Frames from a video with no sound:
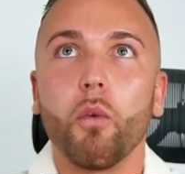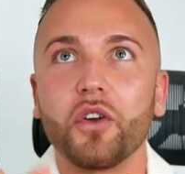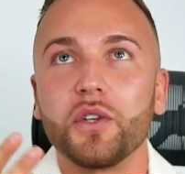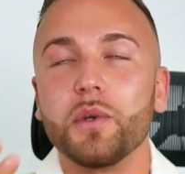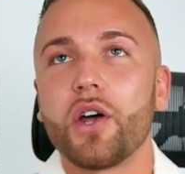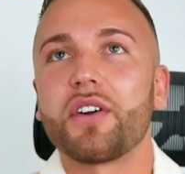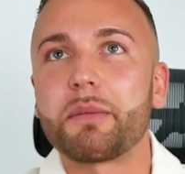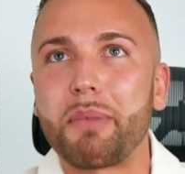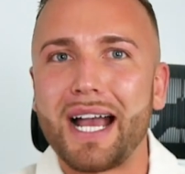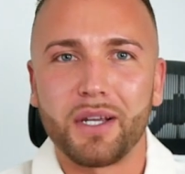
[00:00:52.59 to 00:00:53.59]
what you liked
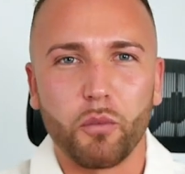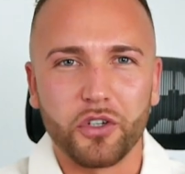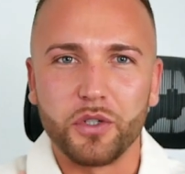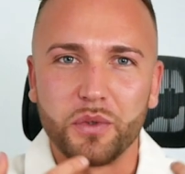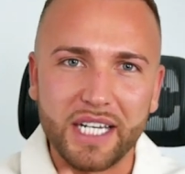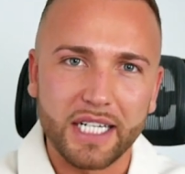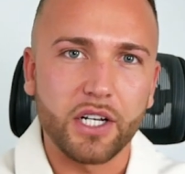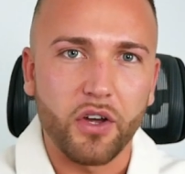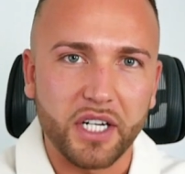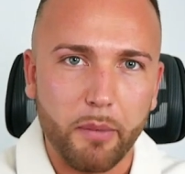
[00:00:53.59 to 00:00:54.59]
about it, what you didn't
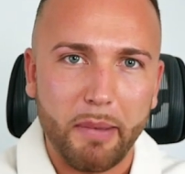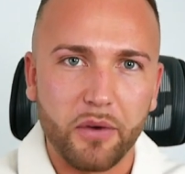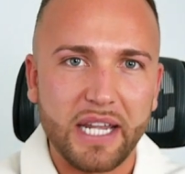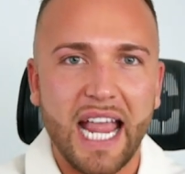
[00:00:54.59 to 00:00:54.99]
like about it,